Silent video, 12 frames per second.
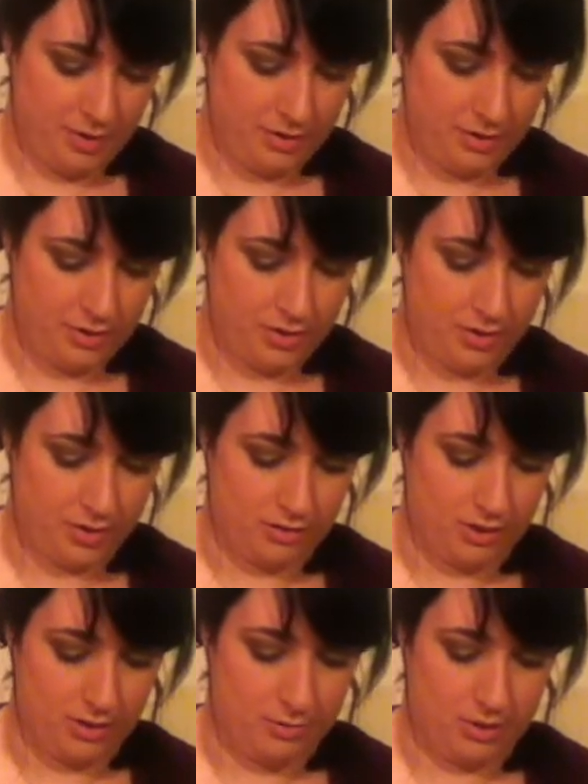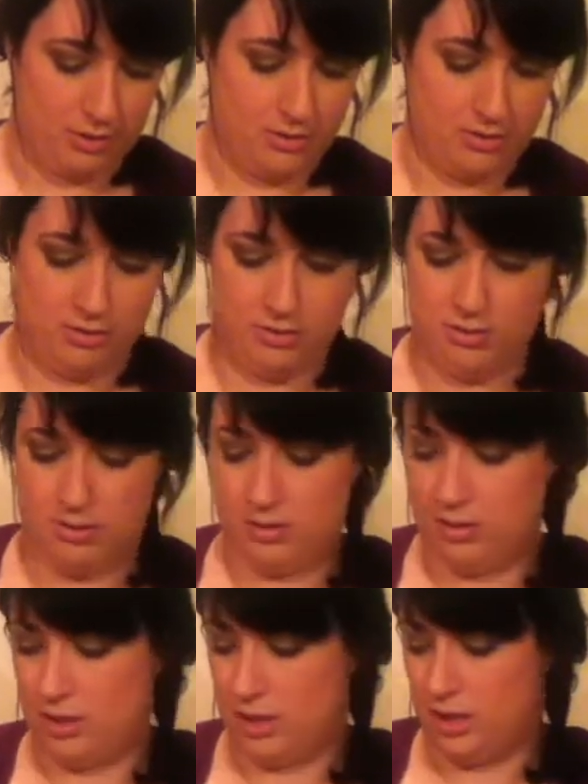they're just incredible.
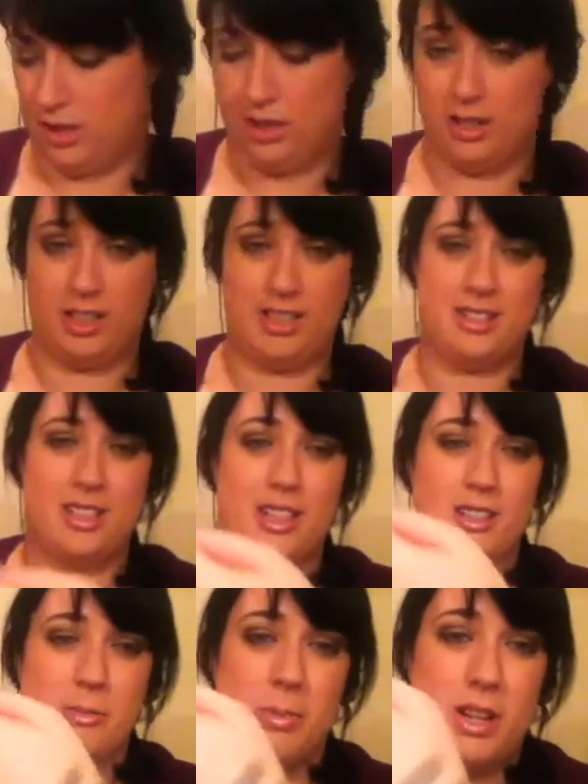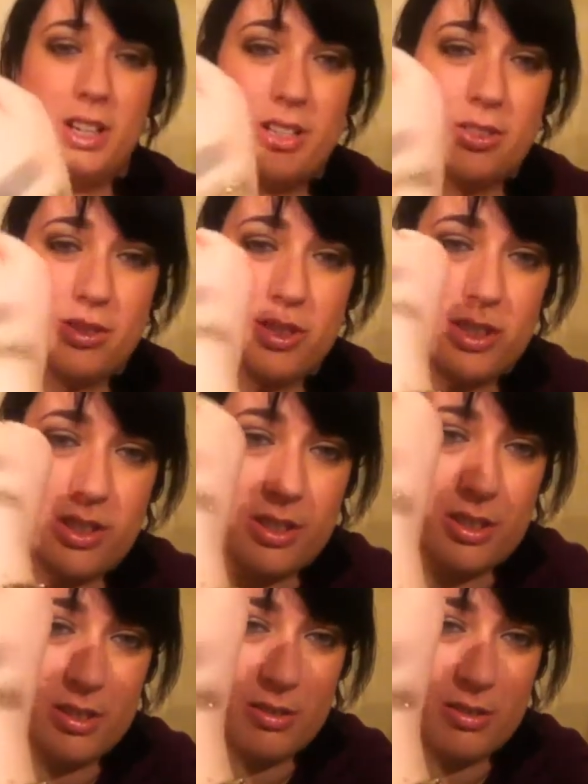Like you see, I barely touched it,